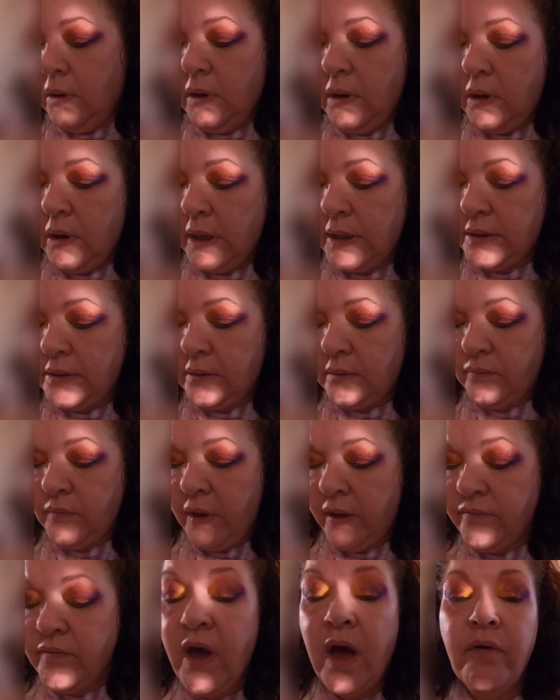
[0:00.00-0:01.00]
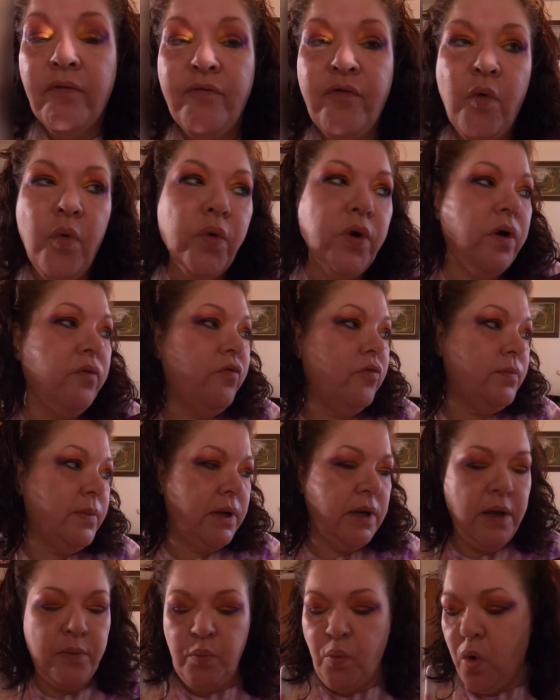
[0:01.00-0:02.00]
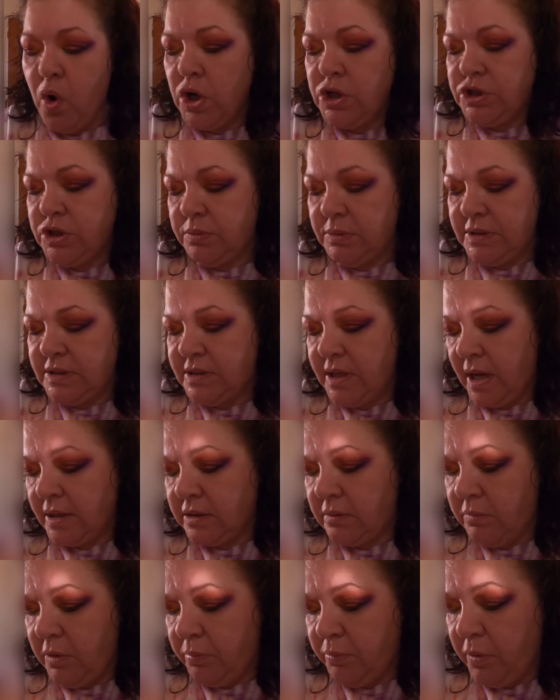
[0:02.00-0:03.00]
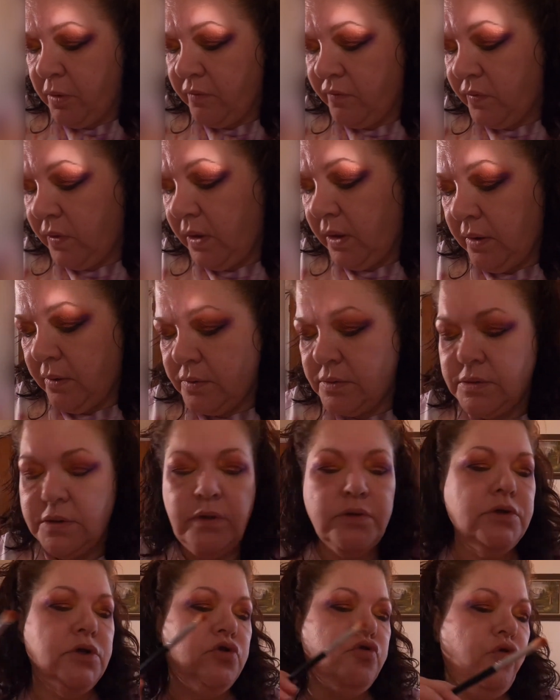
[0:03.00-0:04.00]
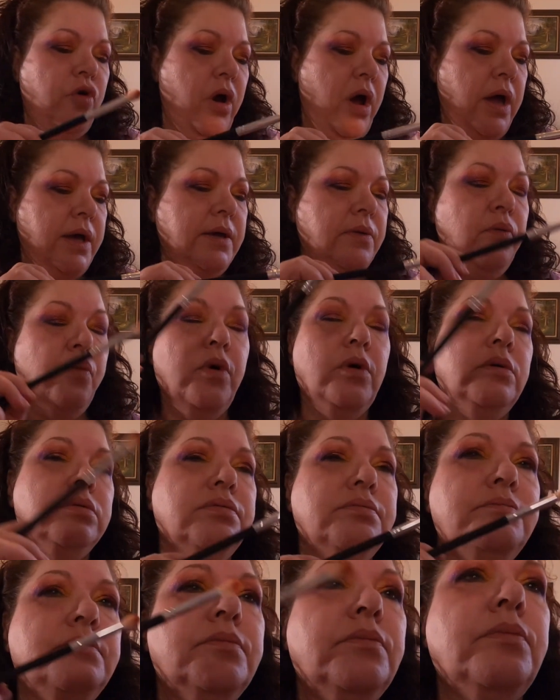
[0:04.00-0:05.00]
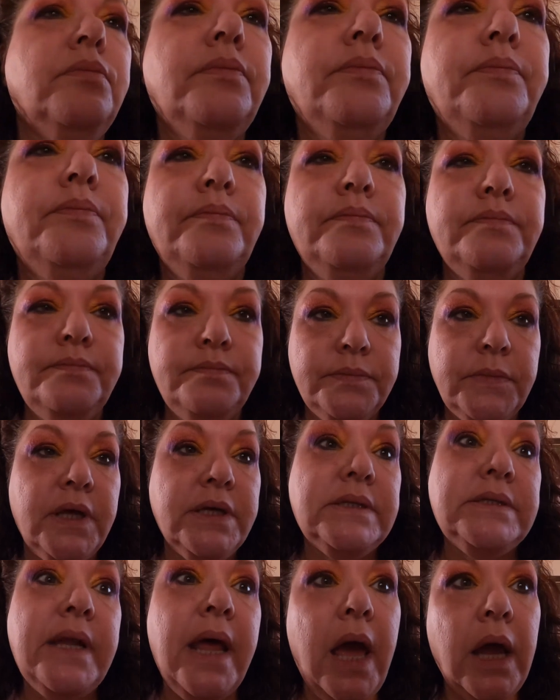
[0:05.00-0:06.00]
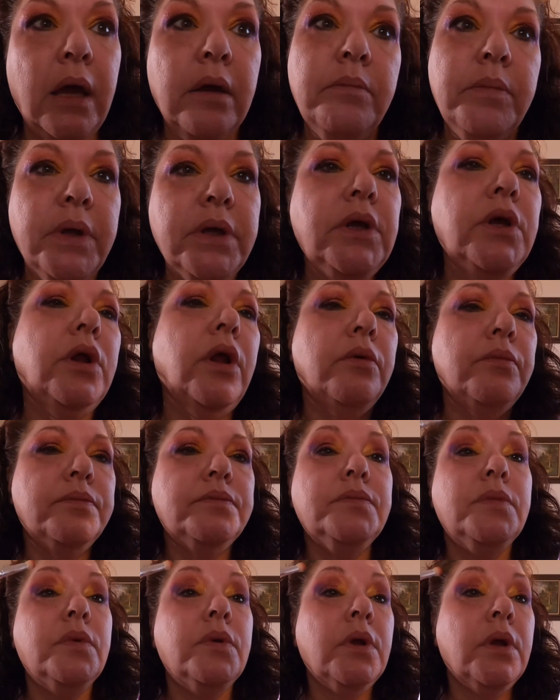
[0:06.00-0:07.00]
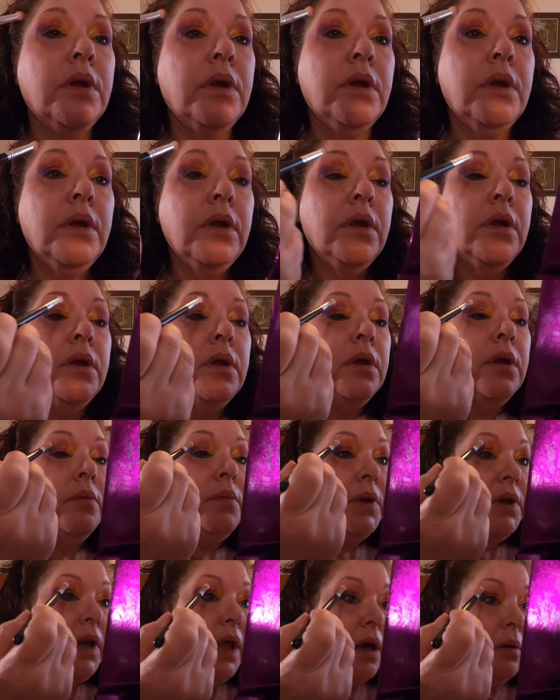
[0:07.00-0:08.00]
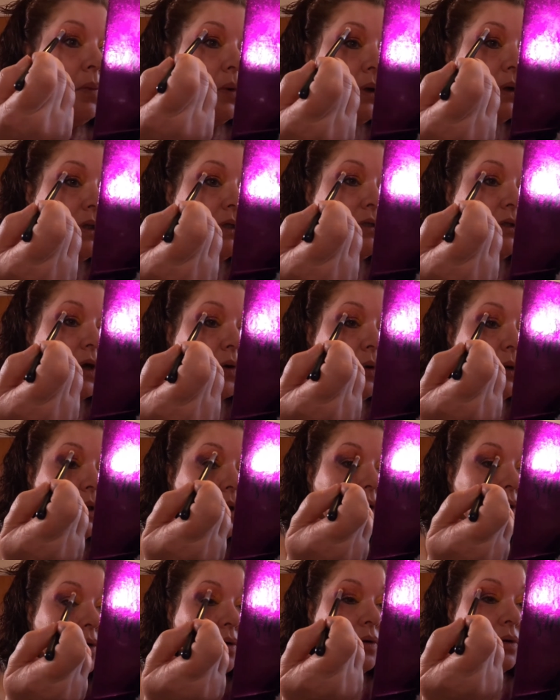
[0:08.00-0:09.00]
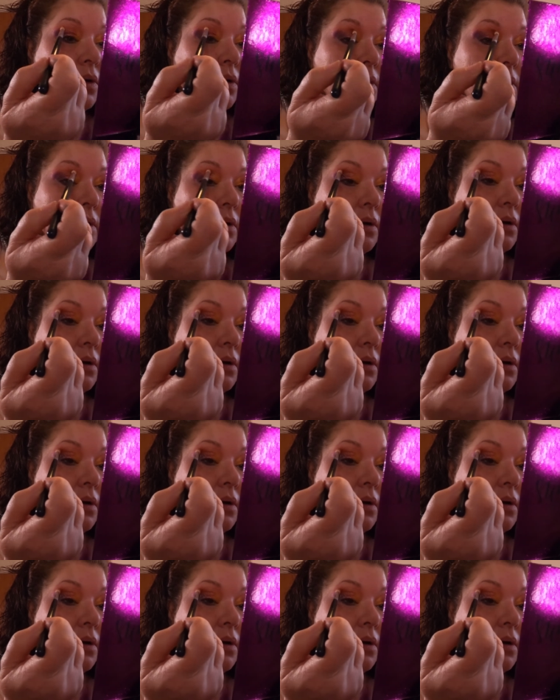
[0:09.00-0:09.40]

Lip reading: and I've got 4 of them, and I've washed them and stacked them up over there set to dry. Well, not stack them, but you know. But now I'm going to just go in here and